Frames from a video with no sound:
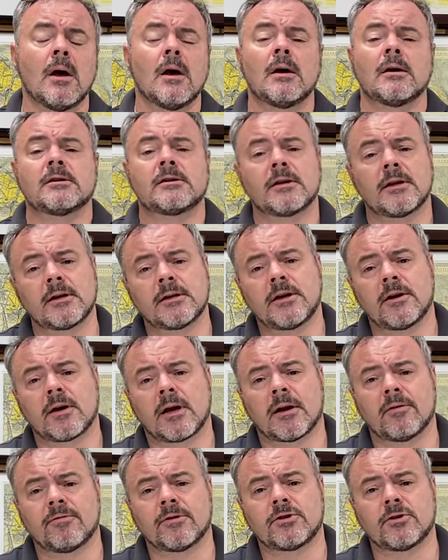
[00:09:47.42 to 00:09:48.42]
So thank you
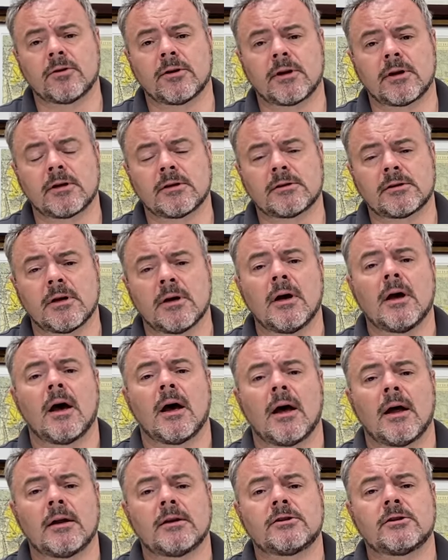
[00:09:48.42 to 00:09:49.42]
again for joining us,
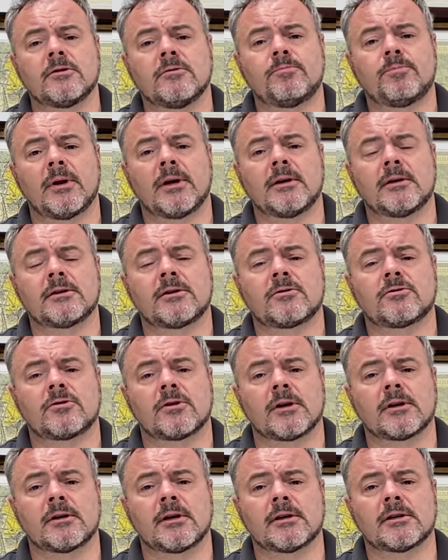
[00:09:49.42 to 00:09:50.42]
and do please try
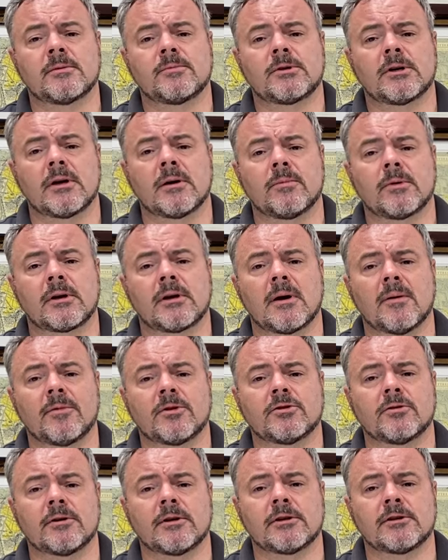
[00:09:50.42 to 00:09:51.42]
and take some time and come and
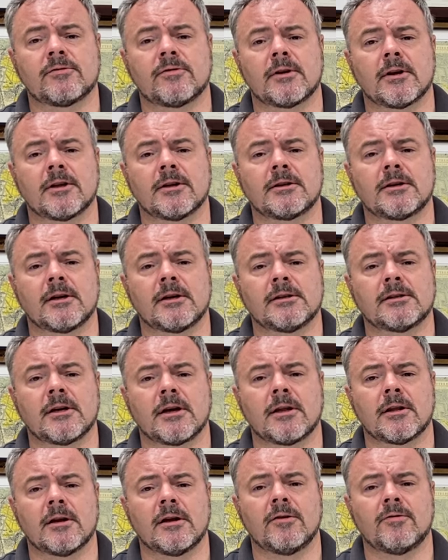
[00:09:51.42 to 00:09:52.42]
join us for another tasting
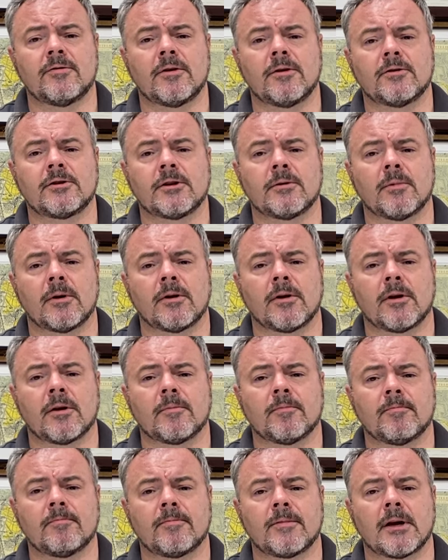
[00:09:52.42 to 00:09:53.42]
in the near future, won't you?
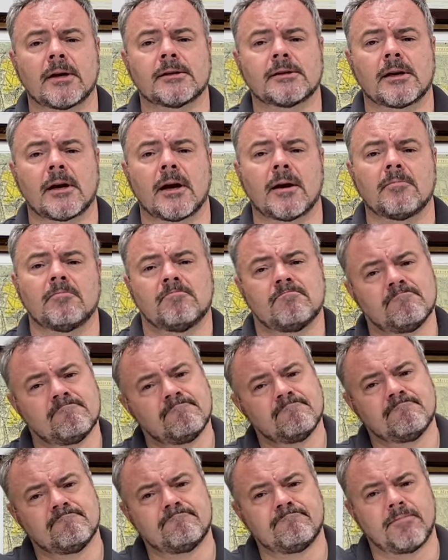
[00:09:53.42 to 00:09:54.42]
Thanks again.
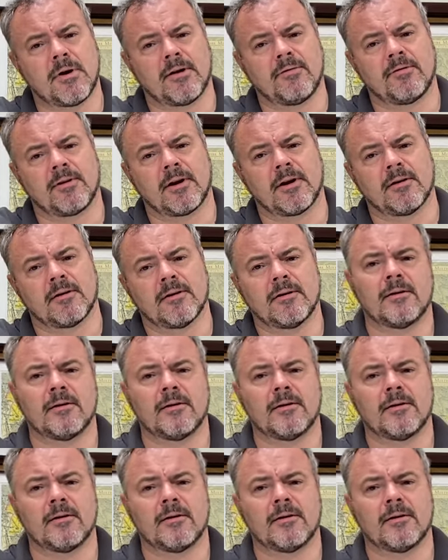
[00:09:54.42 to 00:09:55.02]
Bye for now.